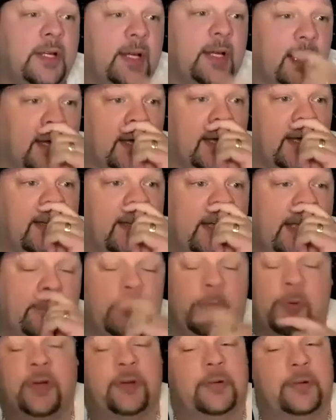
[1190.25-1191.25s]
And
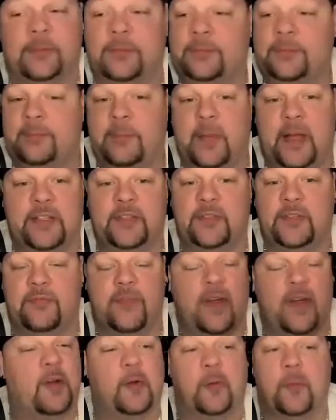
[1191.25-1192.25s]
Riddle makes
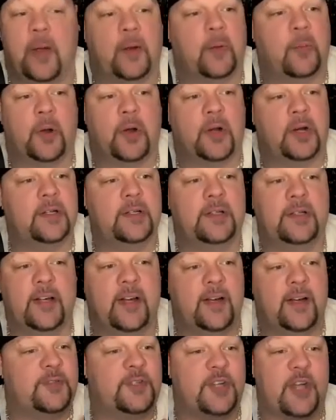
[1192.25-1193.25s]
very quick work
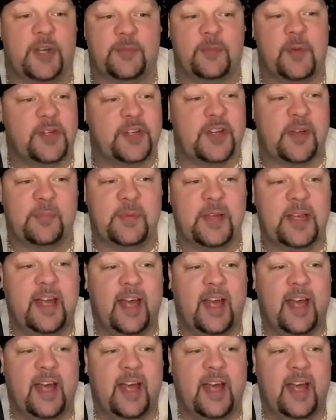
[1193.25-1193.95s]
of Josh Bishop.